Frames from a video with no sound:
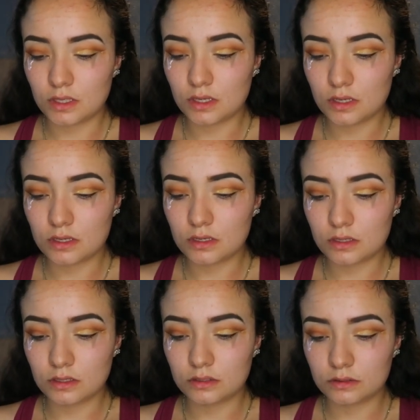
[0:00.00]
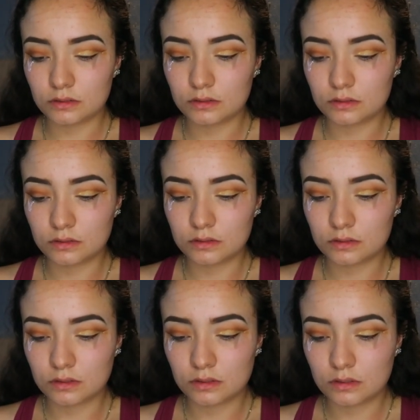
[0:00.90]
Yes.
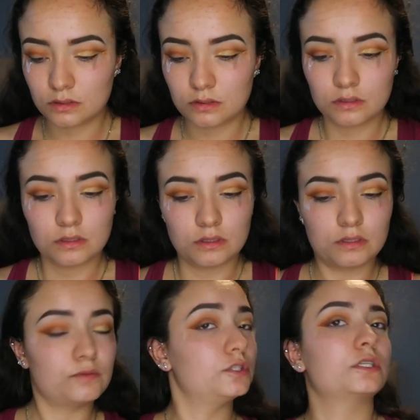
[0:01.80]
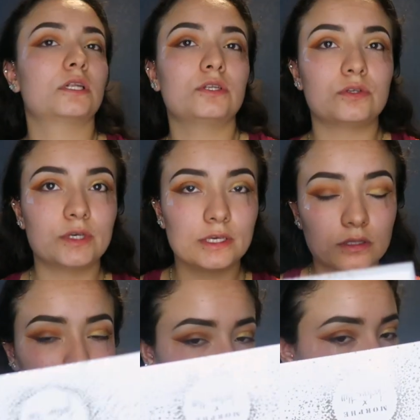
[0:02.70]
Now we're just gonna do it
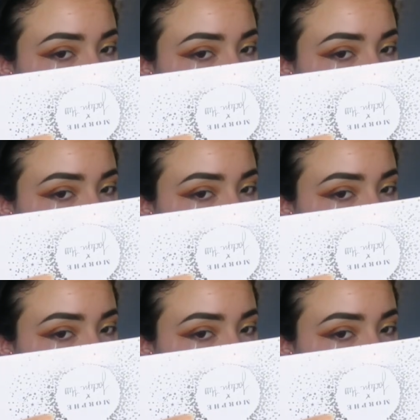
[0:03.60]
on this